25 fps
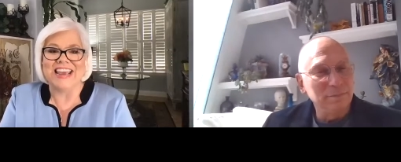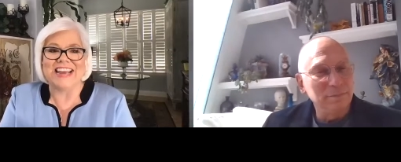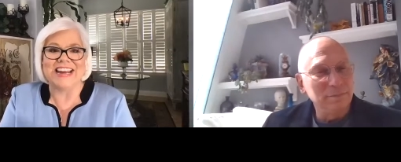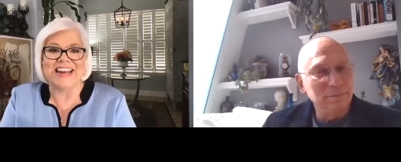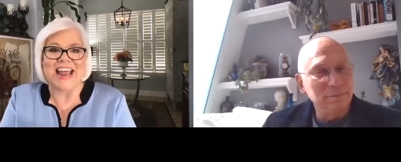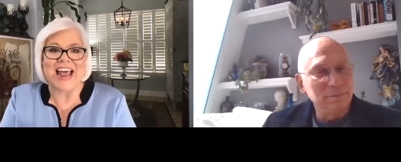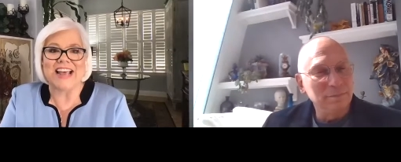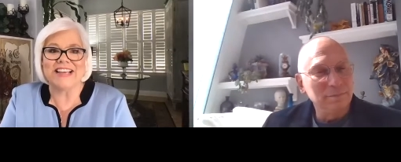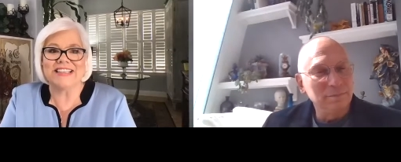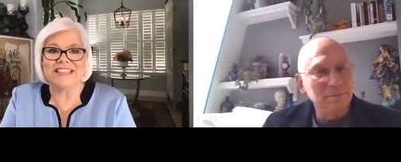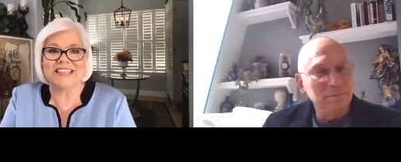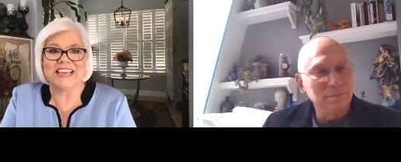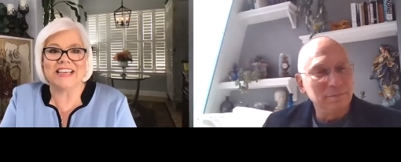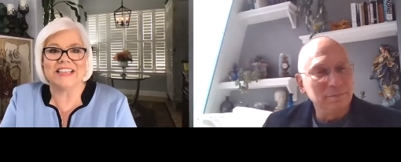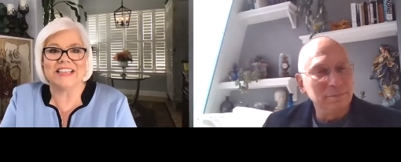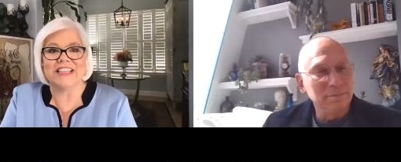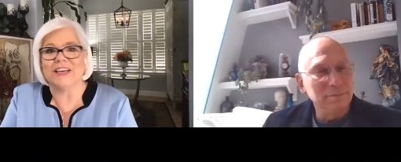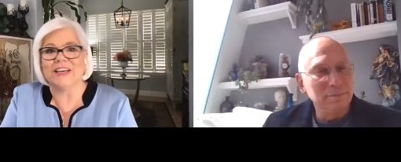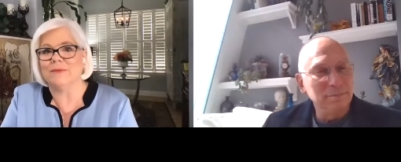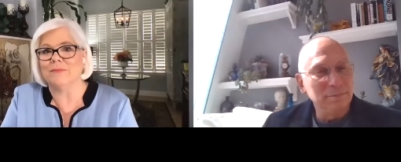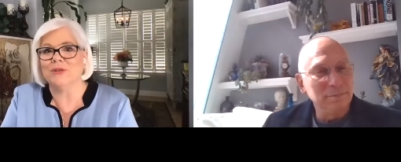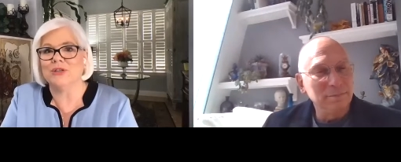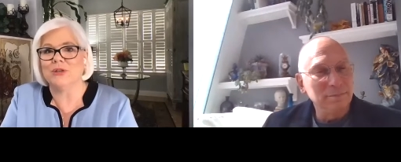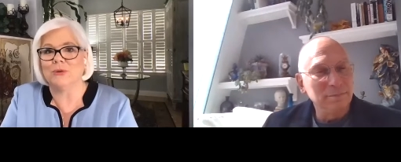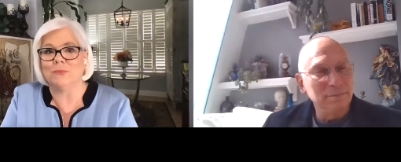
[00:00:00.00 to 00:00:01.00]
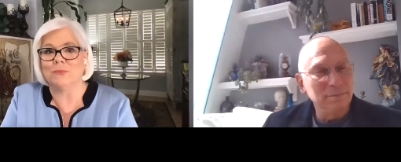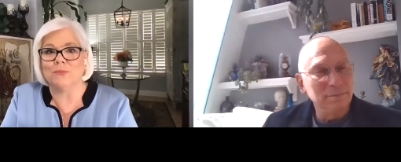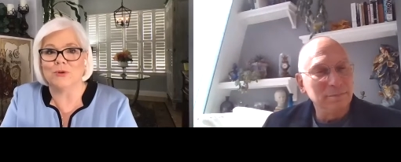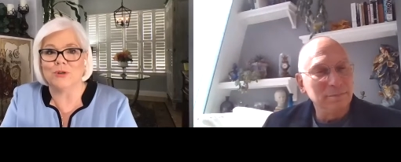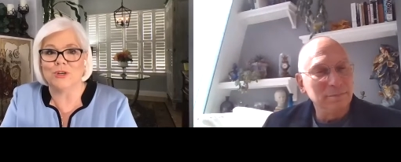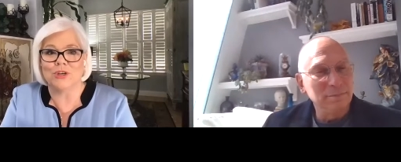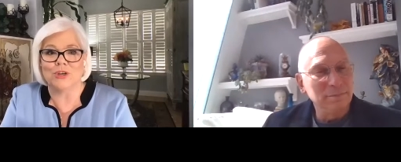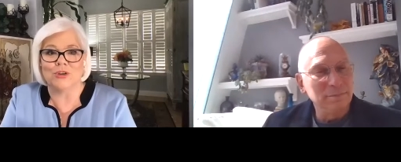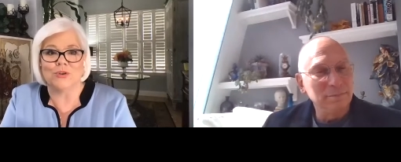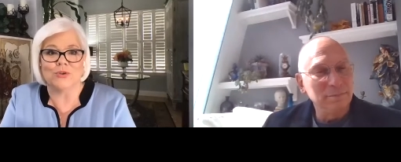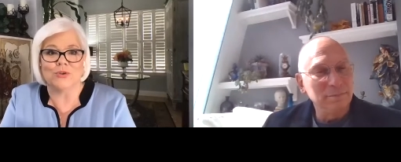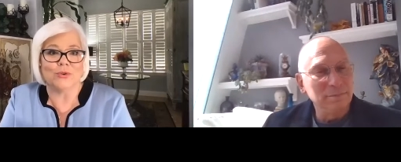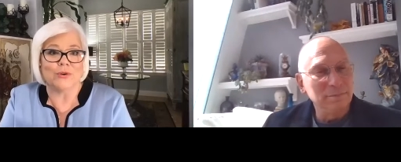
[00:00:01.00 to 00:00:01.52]
Speaker 1: and asking them to
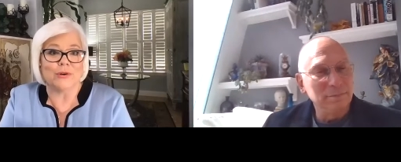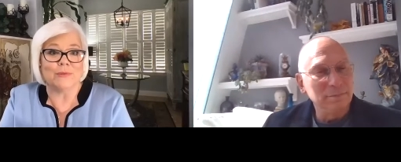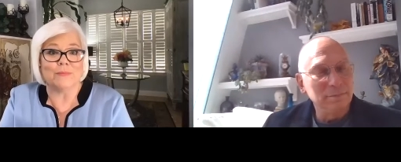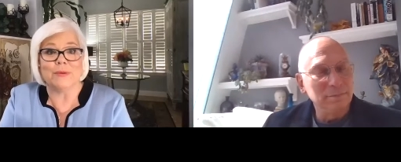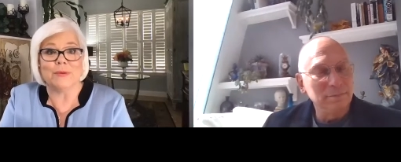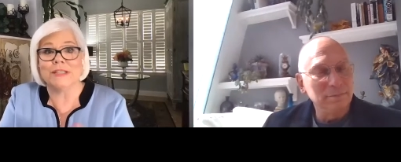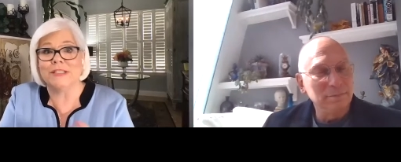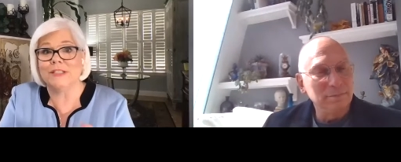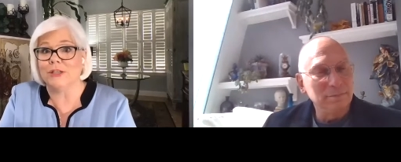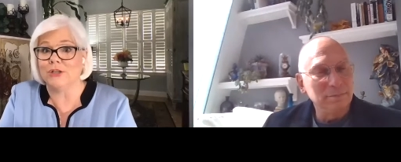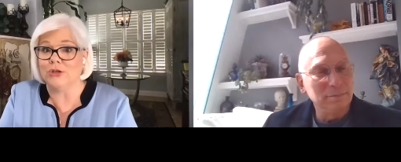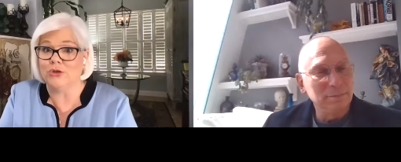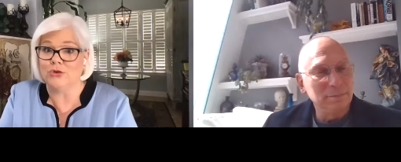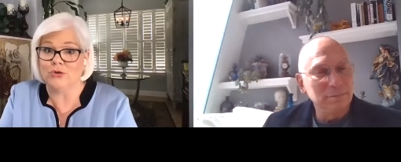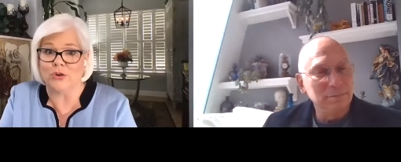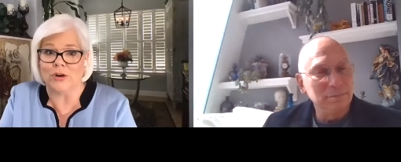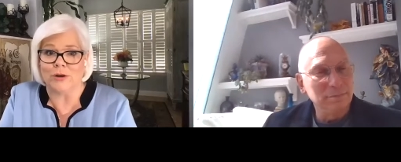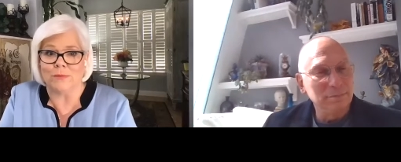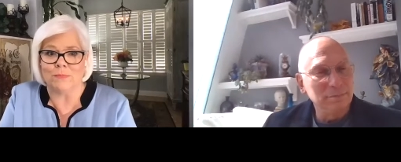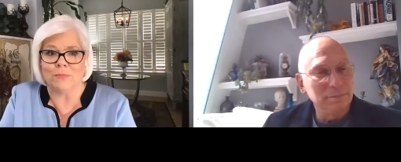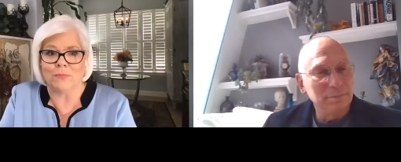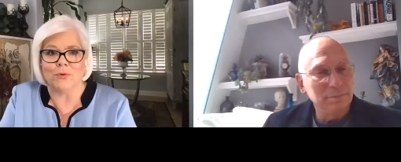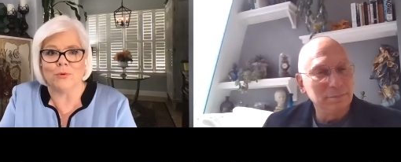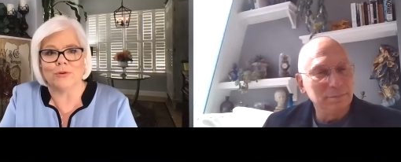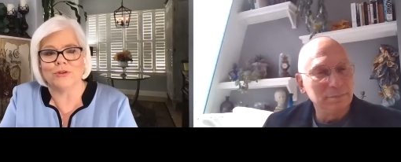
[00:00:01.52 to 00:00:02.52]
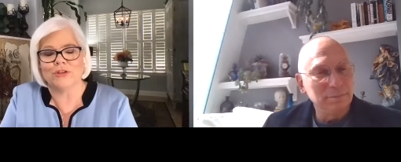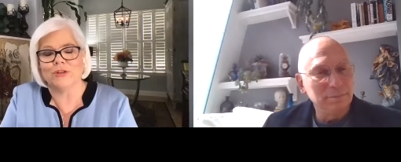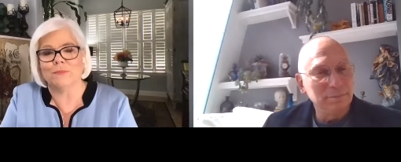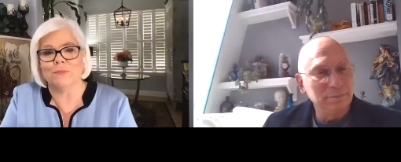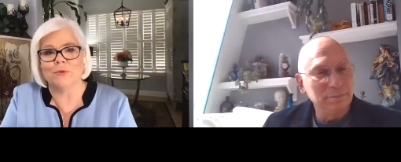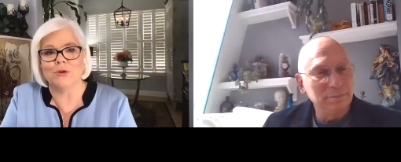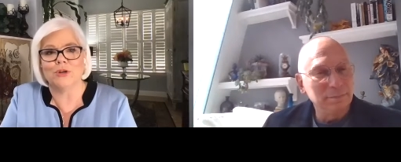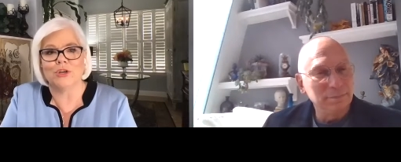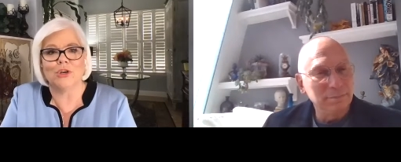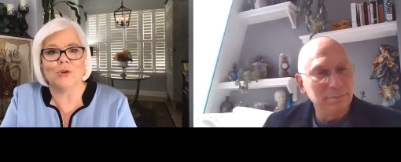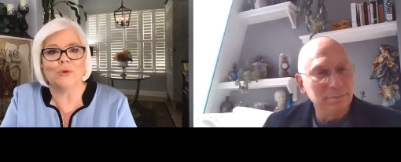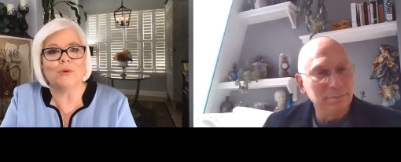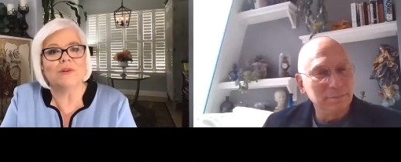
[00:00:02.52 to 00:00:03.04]
book you a business trip or
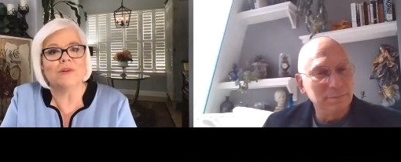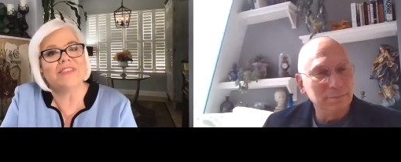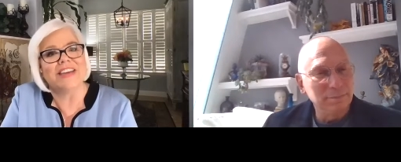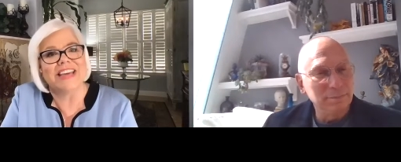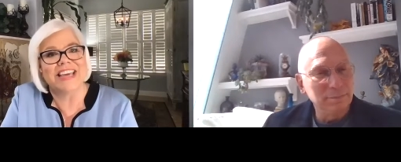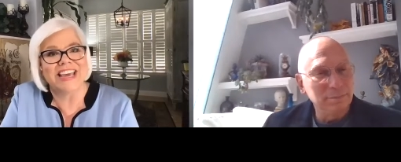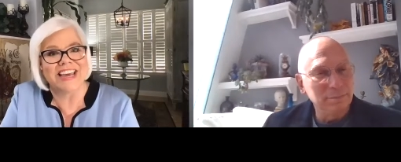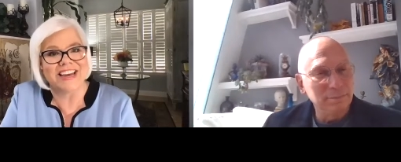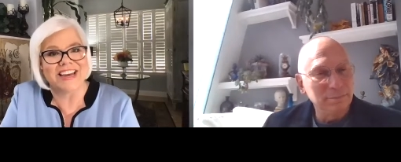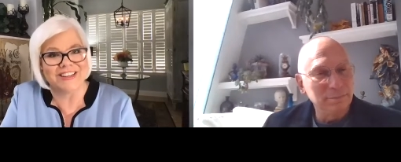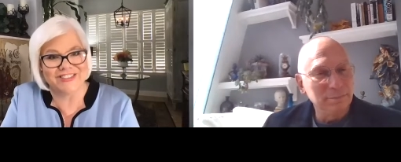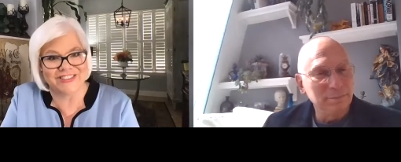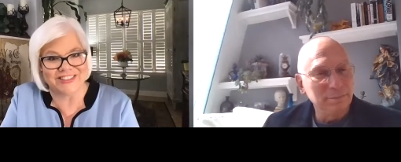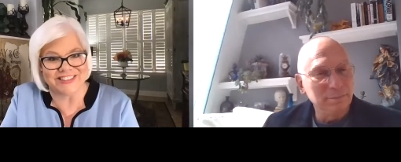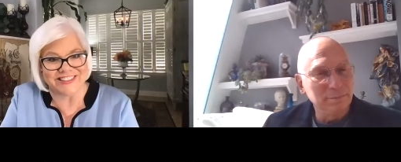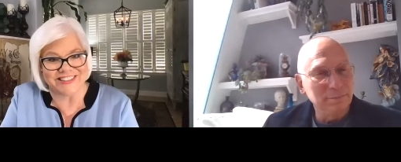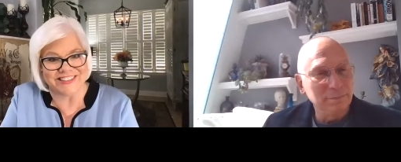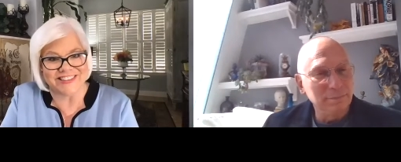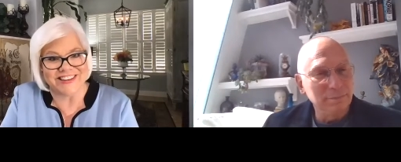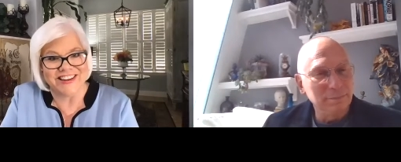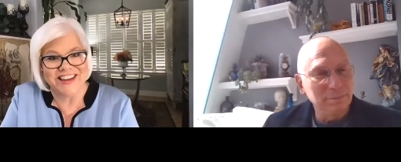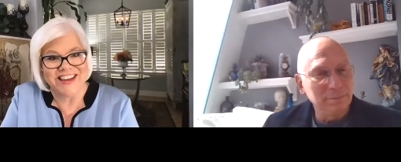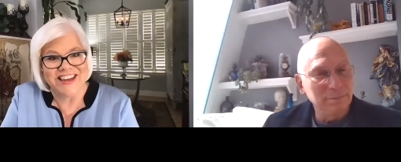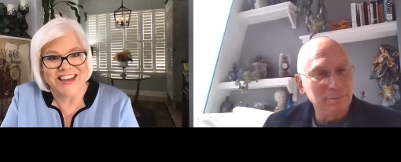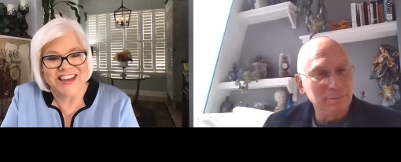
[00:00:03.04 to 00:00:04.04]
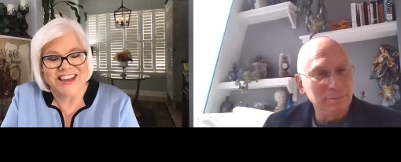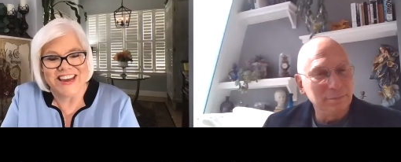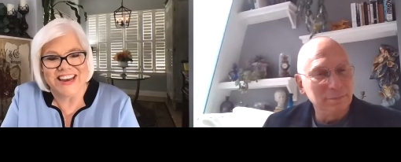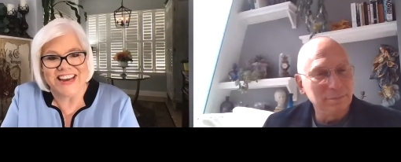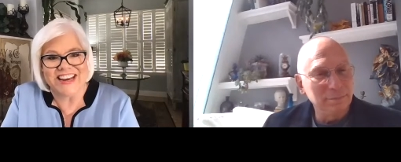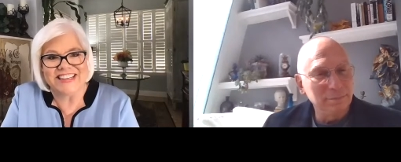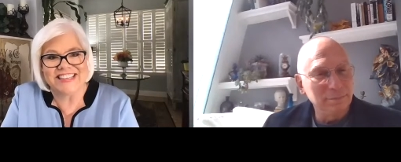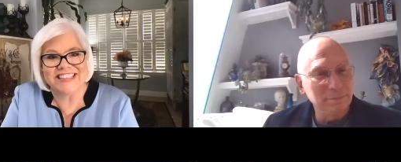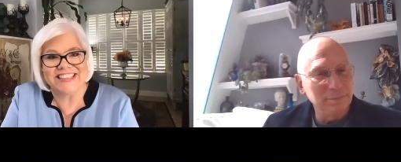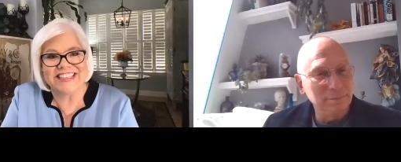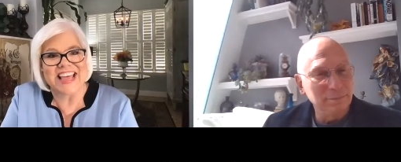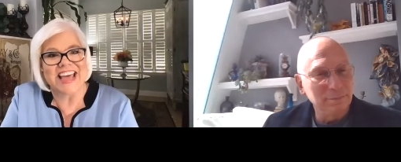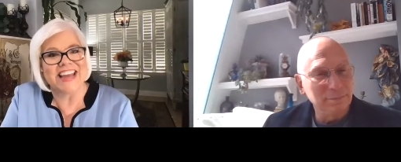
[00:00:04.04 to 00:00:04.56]
to book you a vacation.
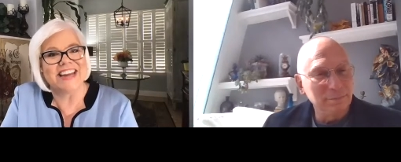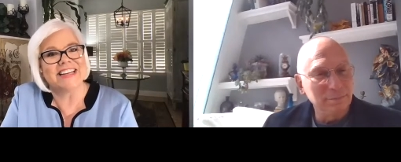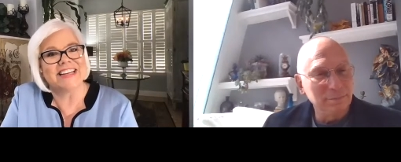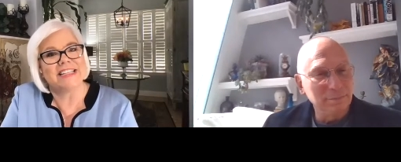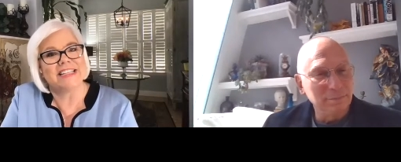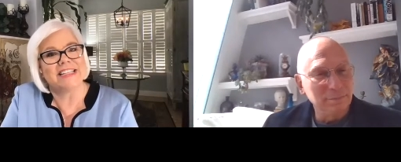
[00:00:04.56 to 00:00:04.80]
It's that